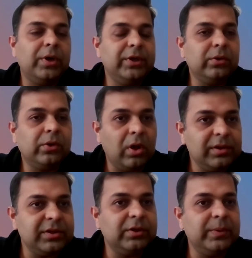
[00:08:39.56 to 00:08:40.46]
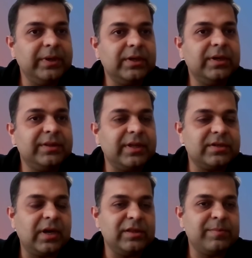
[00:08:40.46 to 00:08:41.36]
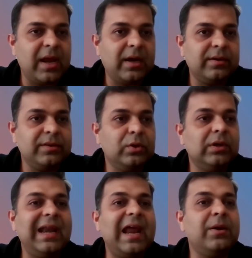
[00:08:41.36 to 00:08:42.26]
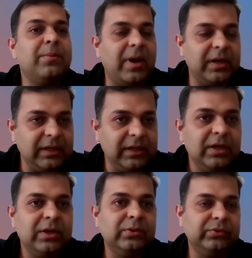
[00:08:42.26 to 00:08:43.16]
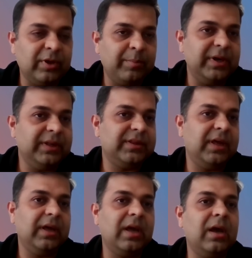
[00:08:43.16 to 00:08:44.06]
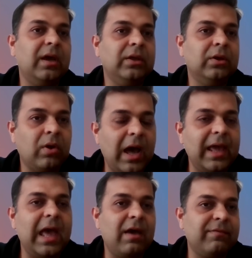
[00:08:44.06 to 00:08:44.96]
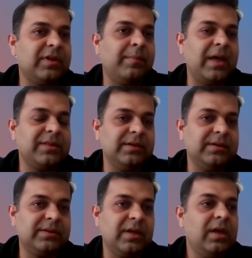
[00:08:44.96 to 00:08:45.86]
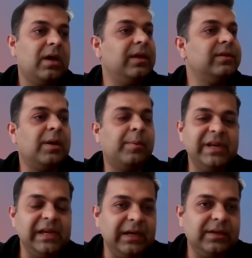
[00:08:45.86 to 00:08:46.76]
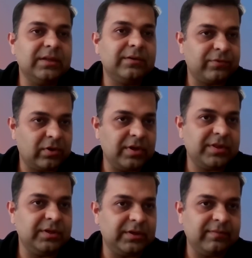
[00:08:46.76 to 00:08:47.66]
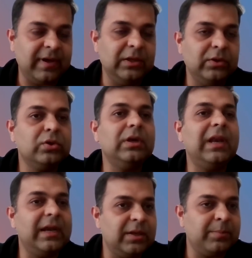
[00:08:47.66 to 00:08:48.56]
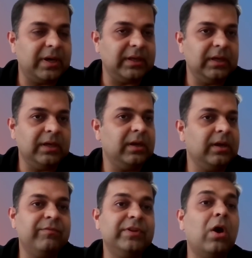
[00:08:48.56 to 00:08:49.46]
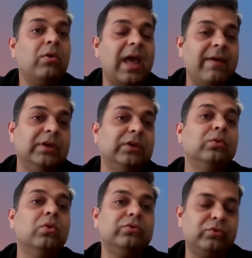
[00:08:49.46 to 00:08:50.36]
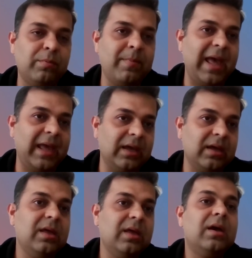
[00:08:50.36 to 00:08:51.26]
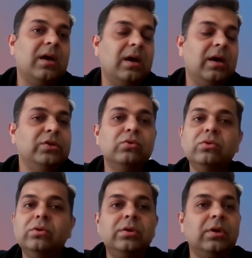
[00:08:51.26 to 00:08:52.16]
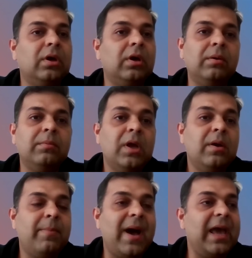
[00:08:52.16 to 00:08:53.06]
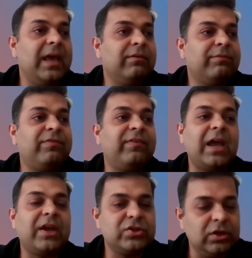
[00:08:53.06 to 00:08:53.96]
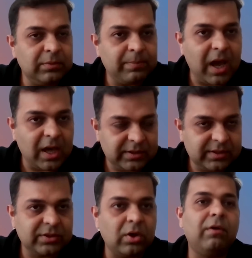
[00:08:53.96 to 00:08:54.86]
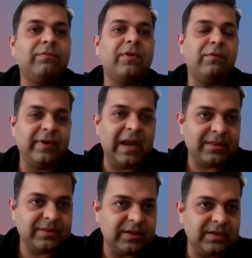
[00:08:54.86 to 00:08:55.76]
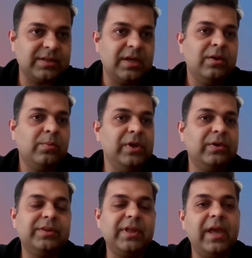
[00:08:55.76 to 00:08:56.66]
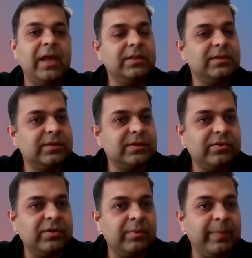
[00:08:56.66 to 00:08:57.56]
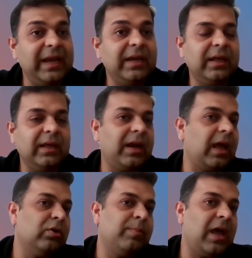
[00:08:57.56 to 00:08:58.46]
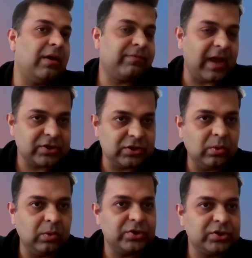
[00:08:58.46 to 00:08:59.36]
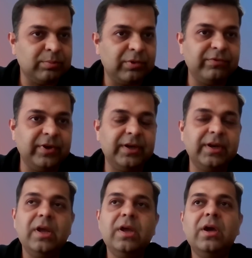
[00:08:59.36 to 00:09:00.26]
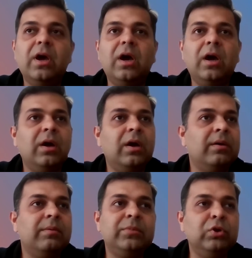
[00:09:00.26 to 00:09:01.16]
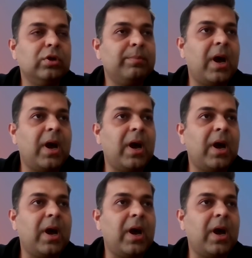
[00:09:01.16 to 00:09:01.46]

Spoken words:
what you could also do in a decentralized manner is you could lend money to somebody saying, I have some assets and somebody needs it for a certain value. You could lend them money without having to go through a bank. You could buy fractional parts of an asset, where you could say, hey, this is a painting and I could buy a fractional ownership of it. You could